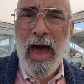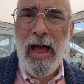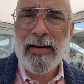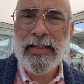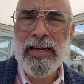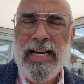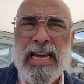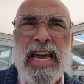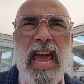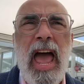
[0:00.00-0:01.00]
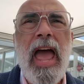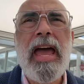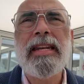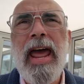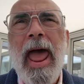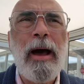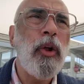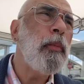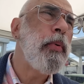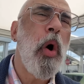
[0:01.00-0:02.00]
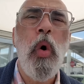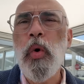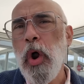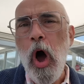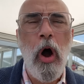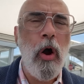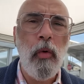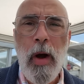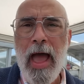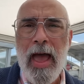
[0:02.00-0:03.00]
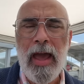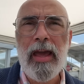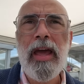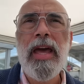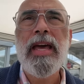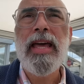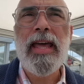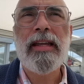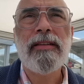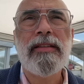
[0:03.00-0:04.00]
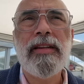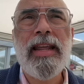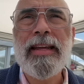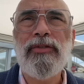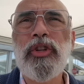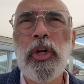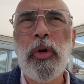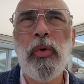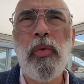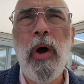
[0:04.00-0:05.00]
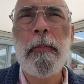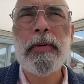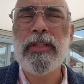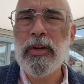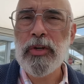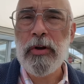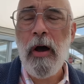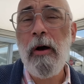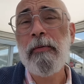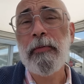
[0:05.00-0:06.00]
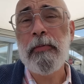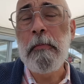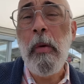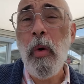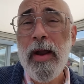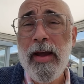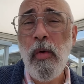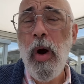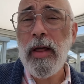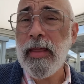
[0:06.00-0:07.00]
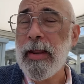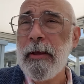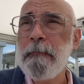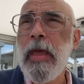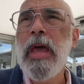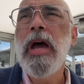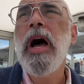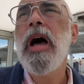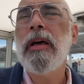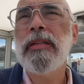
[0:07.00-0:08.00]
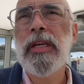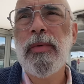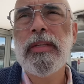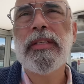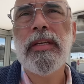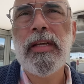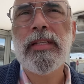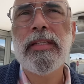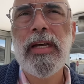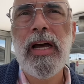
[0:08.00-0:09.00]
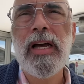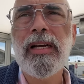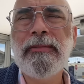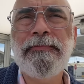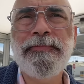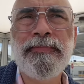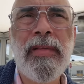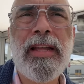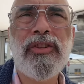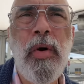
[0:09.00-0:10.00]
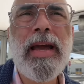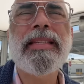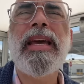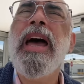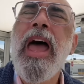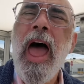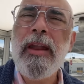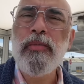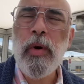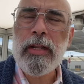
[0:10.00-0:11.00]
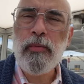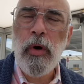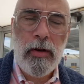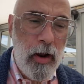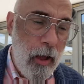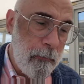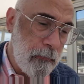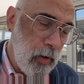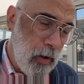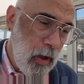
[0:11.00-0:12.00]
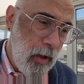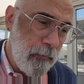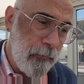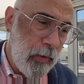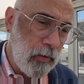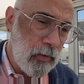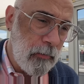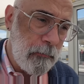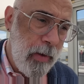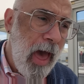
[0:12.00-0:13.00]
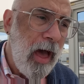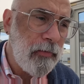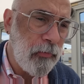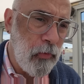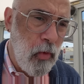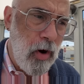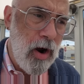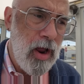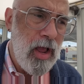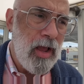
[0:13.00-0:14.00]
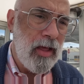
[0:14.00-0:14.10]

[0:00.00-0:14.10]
that and elbowed our way into a position of more equality. Uh, so it's it's uh, it's crazy. And what what I'm, I feel bad for